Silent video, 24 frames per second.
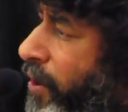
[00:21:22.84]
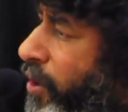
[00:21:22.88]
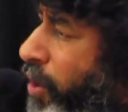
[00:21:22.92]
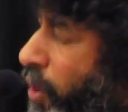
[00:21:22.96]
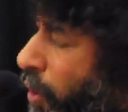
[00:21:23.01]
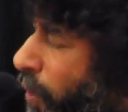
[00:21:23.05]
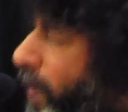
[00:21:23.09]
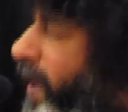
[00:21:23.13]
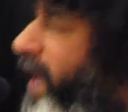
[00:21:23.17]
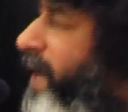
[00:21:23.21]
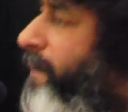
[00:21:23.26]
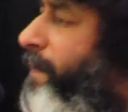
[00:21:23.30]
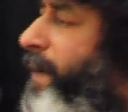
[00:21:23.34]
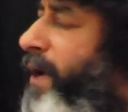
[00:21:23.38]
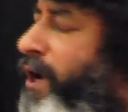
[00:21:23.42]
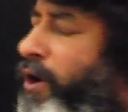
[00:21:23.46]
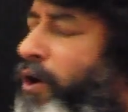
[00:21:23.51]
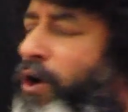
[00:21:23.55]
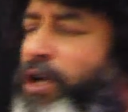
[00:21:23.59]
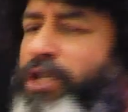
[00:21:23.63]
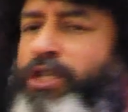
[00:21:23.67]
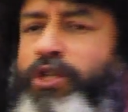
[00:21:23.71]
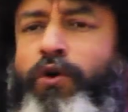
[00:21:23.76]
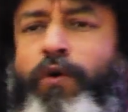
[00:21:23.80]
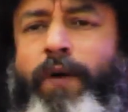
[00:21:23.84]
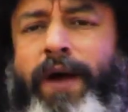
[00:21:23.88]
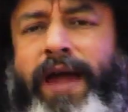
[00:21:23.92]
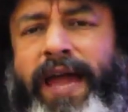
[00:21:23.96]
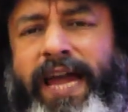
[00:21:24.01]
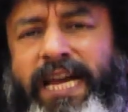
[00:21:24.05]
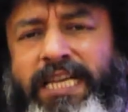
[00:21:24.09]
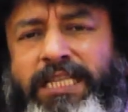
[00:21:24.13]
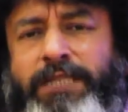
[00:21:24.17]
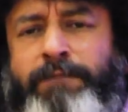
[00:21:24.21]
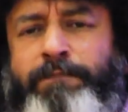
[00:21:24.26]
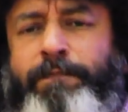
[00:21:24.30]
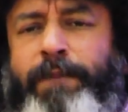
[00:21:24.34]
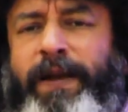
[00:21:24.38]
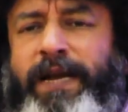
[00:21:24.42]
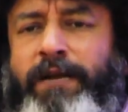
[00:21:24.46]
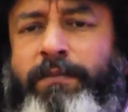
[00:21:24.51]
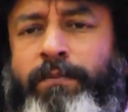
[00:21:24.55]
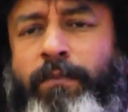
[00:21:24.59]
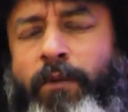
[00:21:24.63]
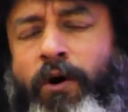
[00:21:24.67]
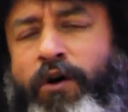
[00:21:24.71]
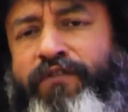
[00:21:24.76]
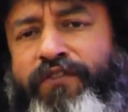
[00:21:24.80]
Do it because you
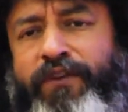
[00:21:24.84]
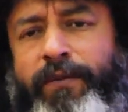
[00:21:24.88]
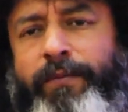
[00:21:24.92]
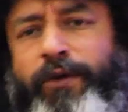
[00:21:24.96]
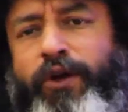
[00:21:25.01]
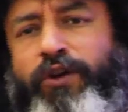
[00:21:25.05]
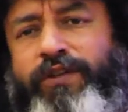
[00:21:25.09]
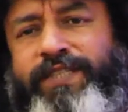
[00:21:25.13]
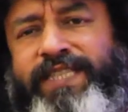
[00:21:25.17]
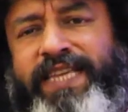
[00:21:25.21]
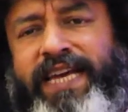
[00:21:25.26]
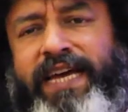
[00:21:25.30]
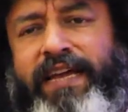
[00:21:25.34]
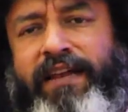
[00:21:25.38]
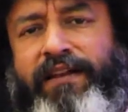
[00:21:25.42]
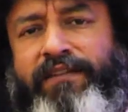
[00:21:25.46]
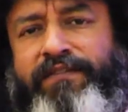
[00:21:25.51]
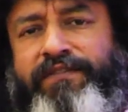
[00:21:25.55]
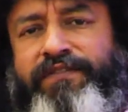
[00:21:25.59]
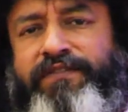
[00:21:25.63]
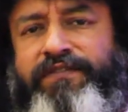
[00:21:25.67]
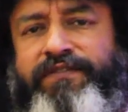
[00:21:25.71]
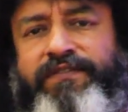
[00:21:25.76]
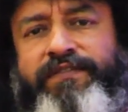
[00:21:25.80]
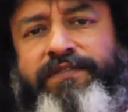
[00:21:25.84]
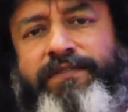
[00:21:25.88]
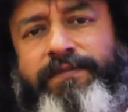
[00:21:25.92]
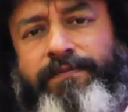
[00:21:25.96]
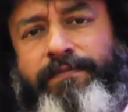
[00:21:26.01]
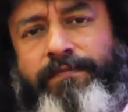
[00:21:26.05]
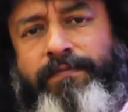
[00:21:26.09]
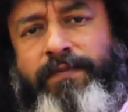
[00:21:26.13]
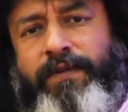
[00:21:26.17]
expect more from yourself.